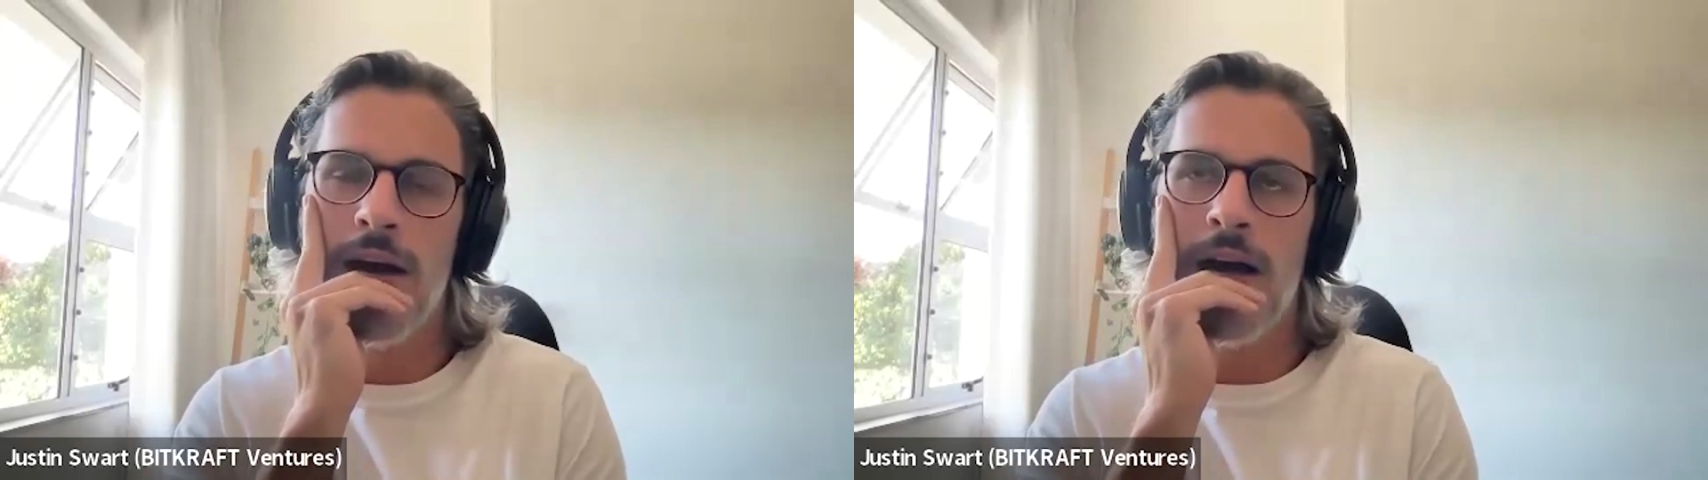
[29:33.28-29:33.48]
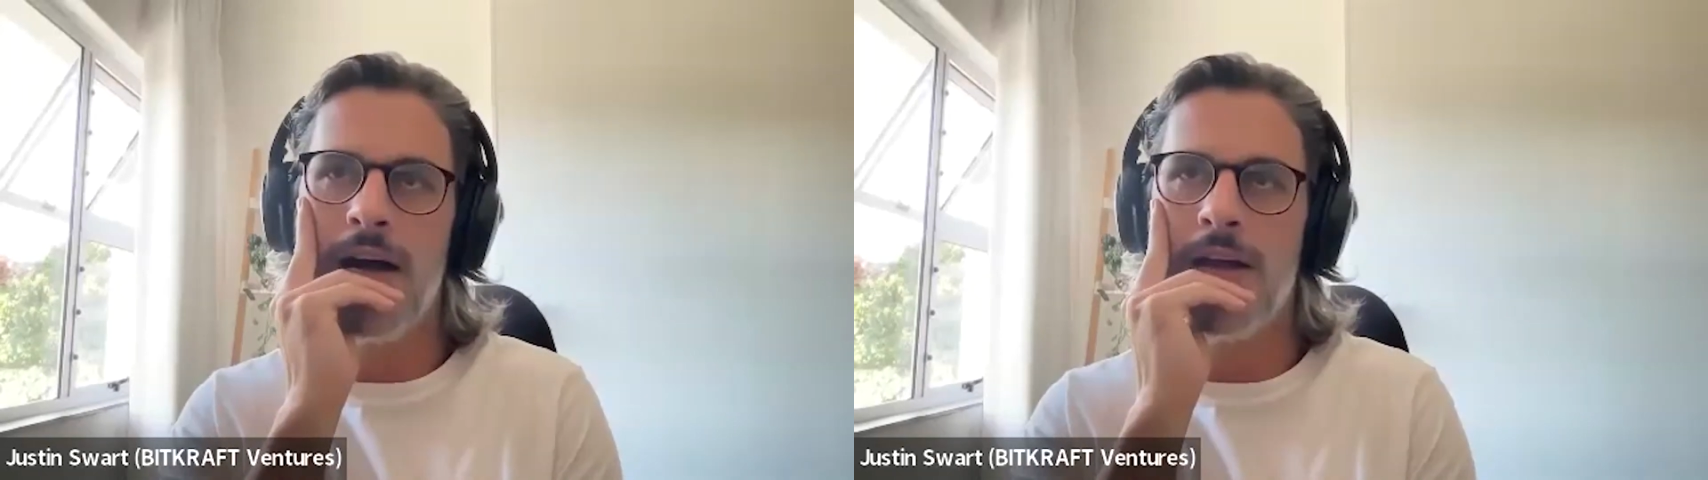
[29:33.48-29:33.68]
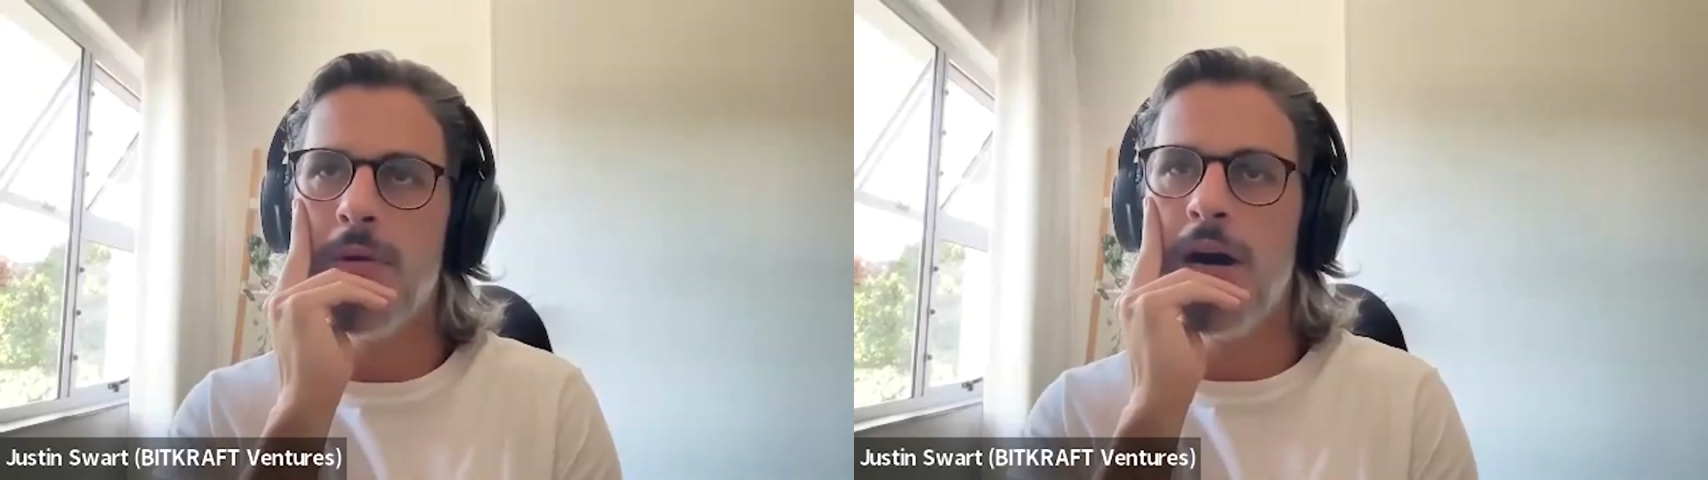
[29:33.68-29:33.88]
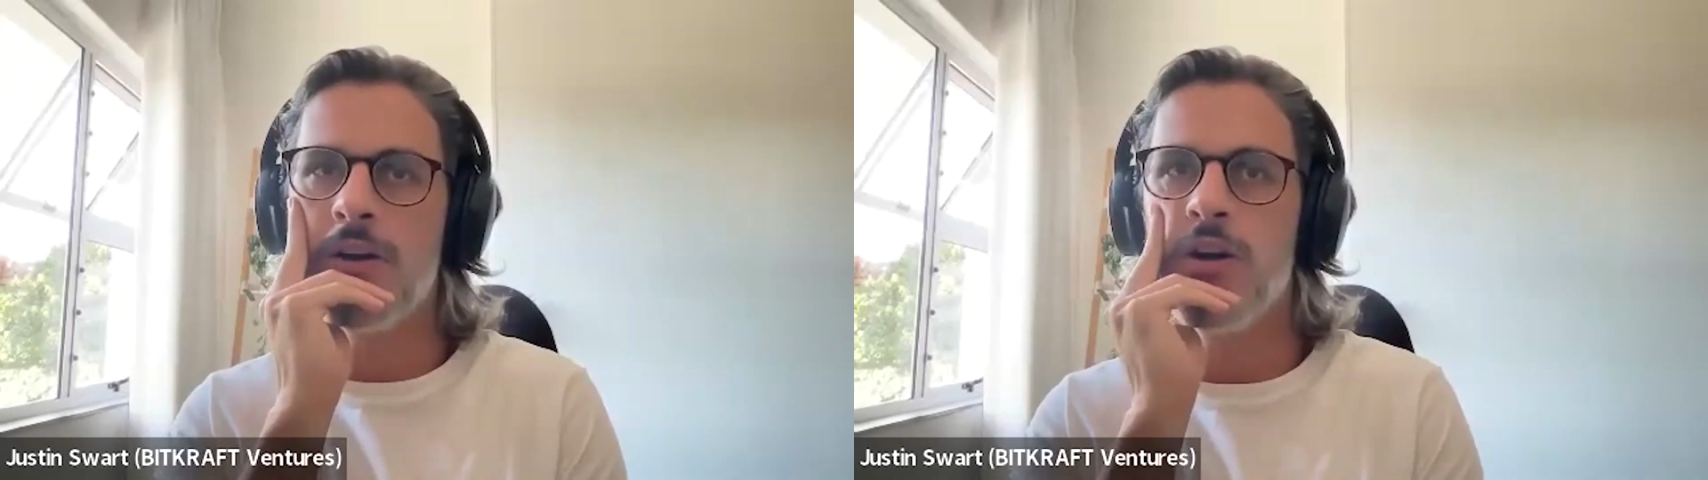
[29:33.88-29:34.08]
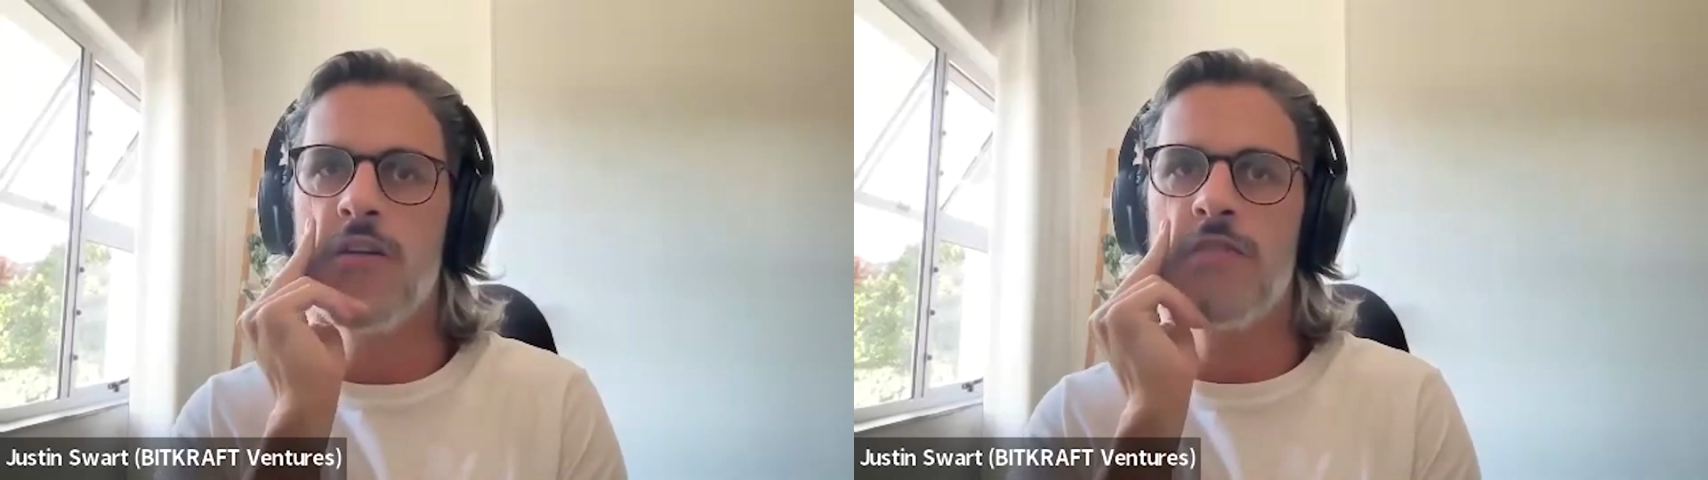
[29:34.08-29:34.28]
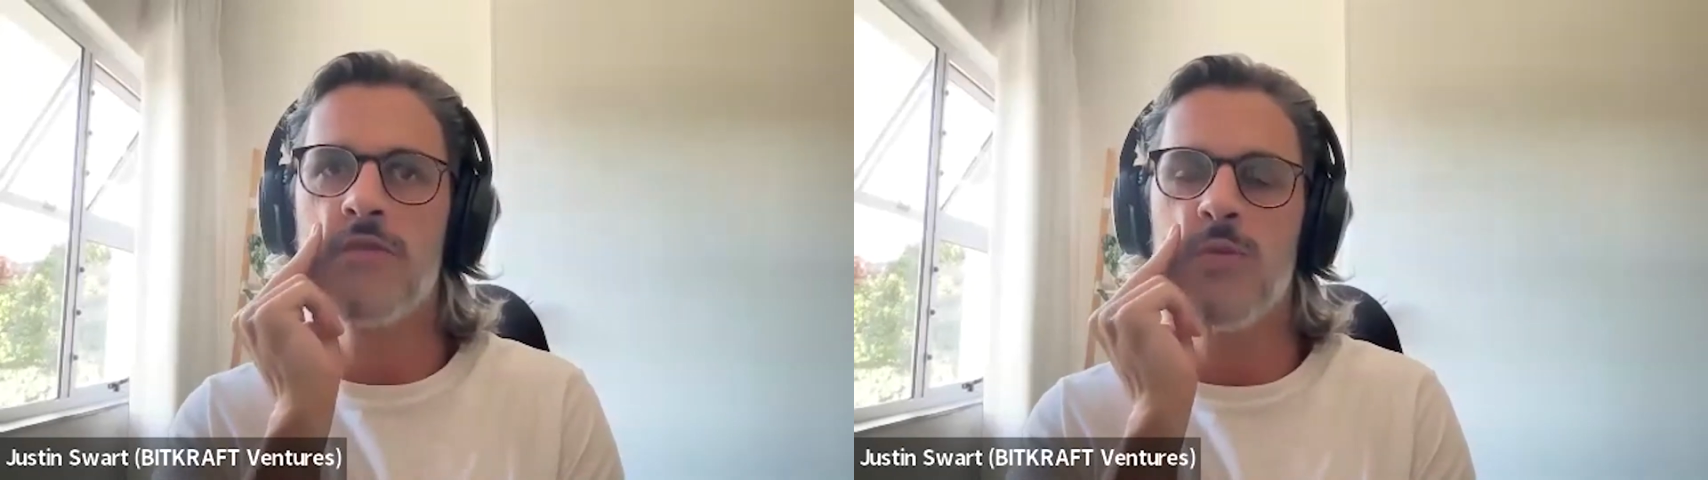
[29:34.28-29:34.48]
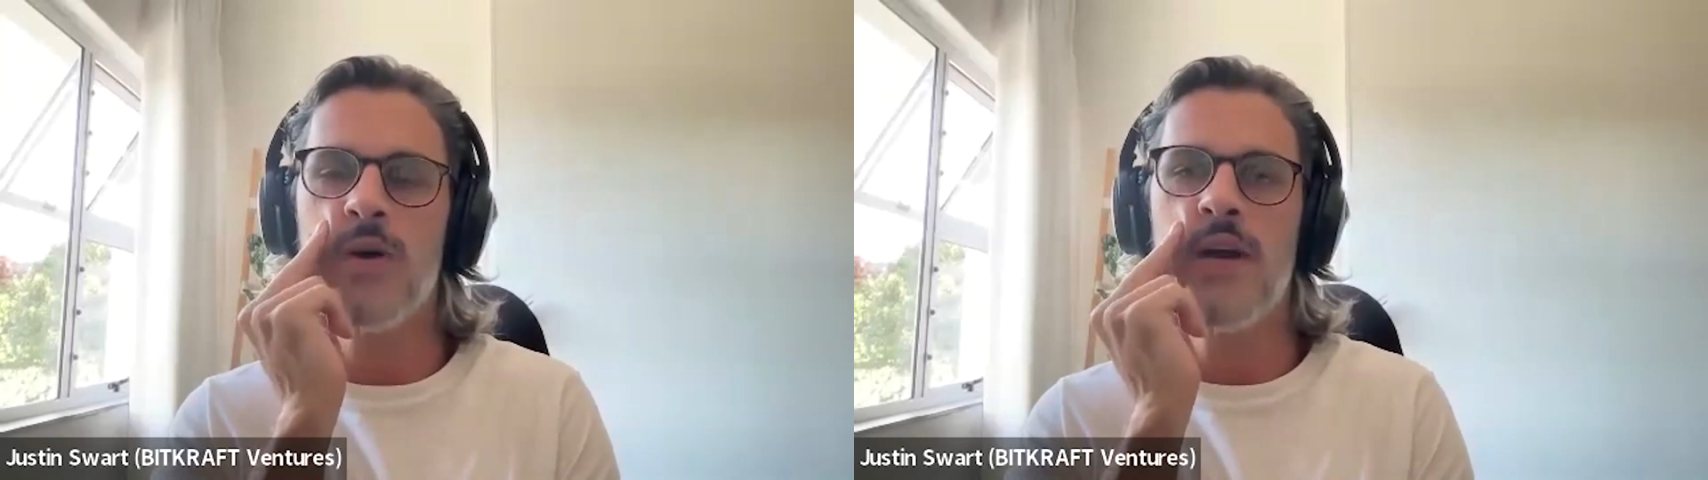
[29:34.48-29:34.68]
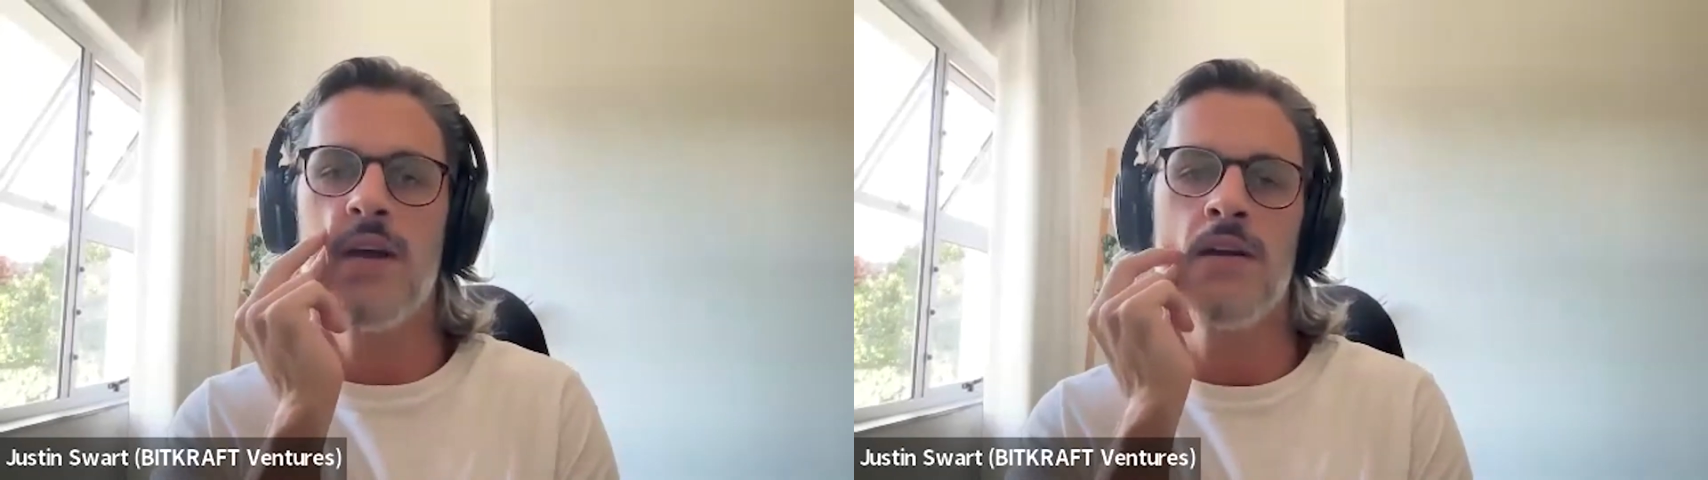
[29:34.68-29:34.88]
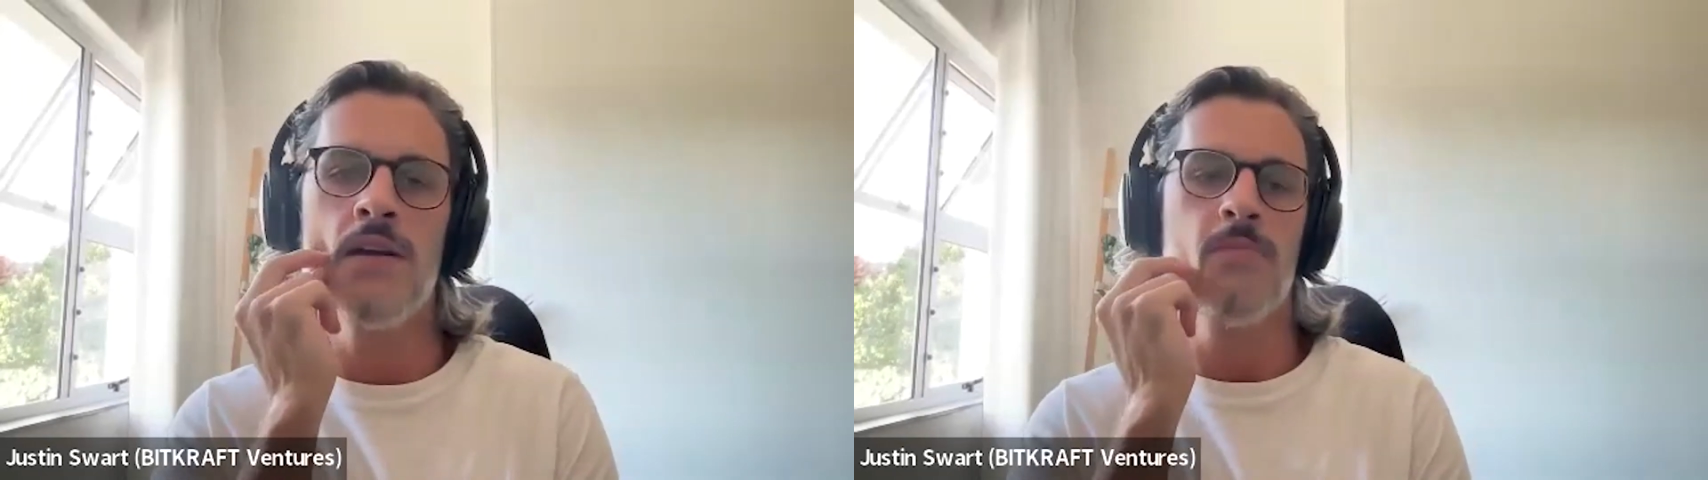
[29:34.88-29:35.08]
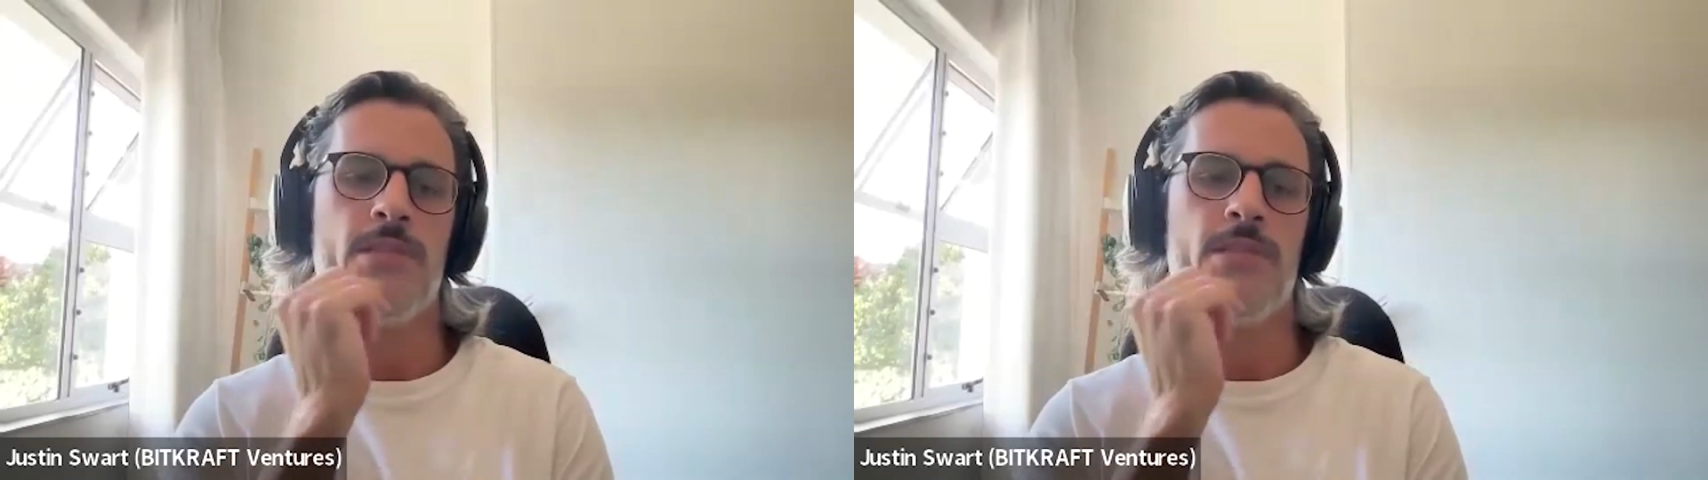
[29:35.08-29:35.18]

uh, and Minecraft, where